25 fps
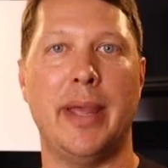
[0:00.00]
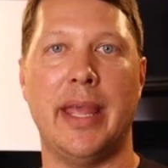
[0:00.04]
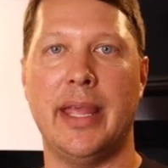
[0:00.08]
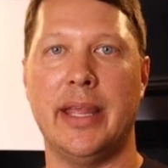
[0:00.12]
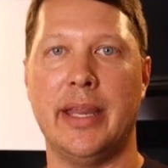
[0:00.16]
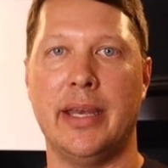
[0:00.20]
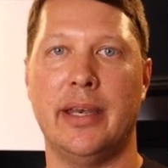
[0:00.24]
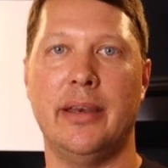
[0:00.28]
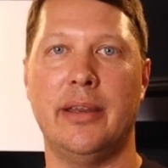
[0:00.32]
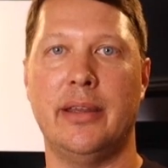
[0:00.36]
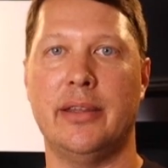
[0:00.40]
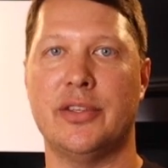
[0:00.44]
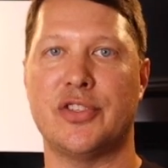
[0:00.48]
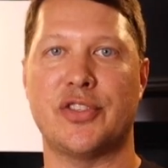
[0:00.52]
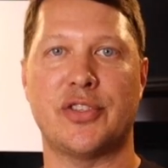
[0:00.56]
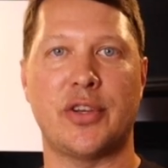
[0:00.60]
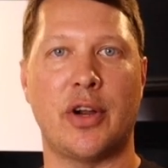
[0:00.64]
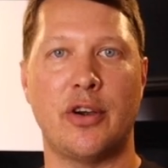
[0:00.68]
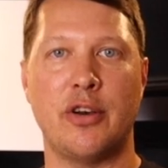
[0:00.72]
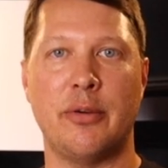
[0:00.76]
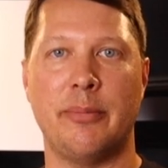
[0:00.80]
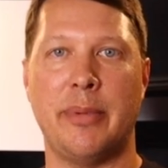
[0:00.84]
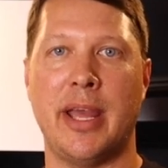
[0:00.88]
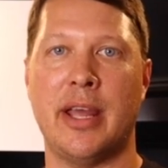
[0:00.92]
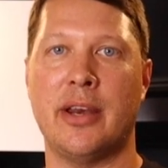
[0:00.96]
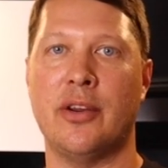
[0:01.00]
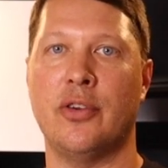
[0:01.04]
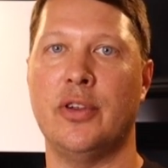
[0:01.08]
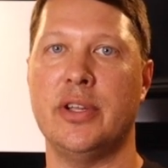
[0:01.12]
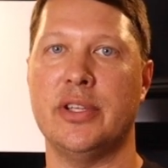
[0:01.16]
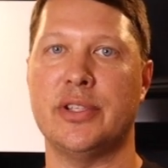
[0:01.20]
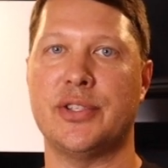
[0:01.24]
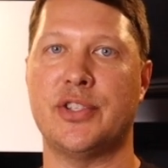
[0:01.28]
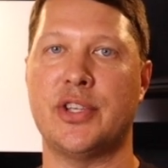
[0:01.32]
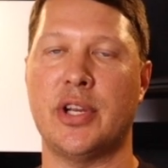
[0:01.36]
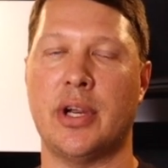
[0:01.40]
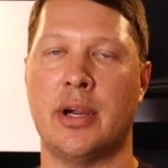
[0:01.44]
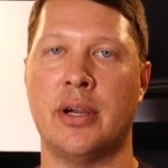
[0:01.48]
main starter battery
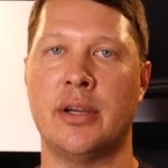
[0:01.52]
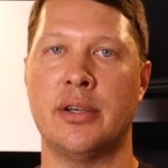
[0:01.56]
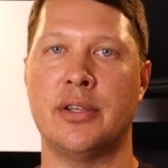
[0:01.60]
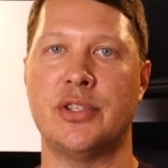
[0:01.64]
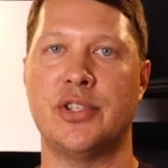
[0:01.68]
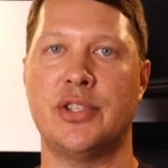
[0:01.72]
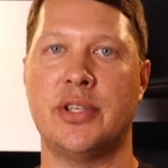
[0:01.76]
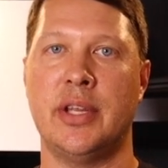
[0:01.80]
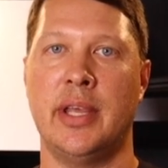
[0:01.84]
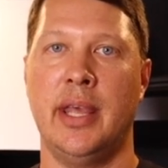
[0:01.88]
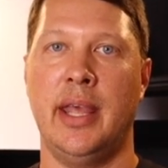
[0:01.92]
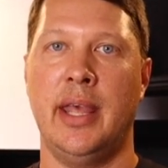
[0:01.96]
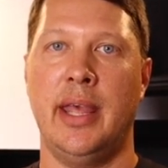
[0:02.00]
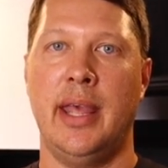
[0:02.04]
is charged